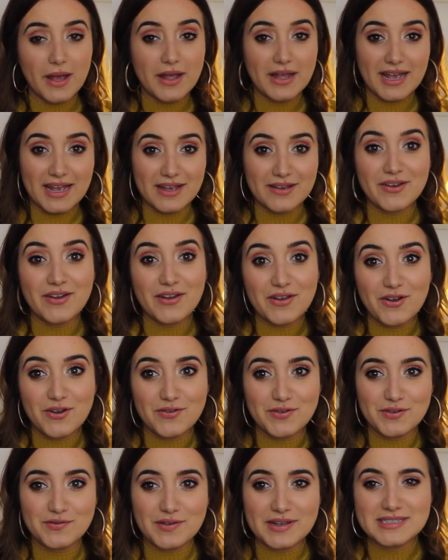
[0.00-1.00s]
Okay, got
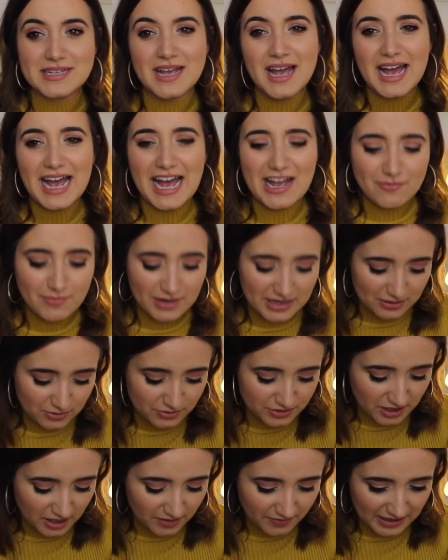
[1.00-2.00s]
a few things. I have my
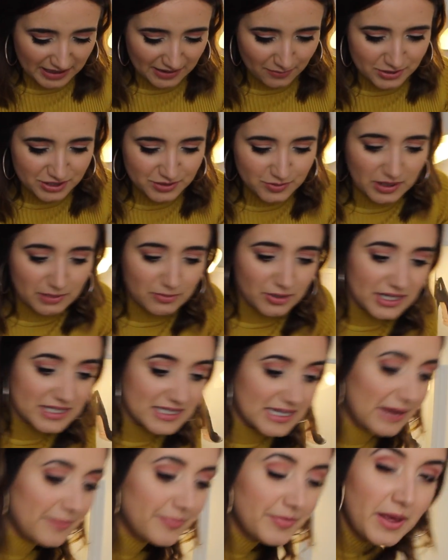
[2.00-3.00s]
little diary here, which is why I'm
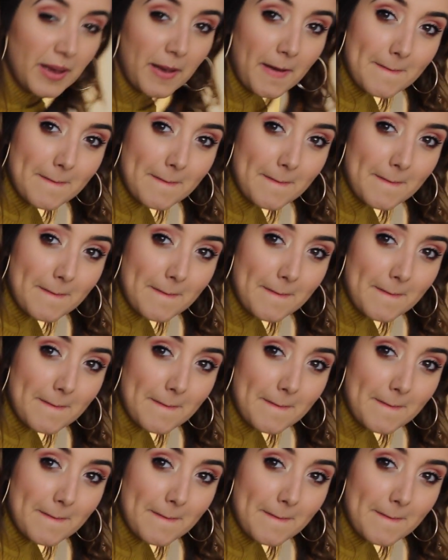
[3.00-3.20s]
looking down.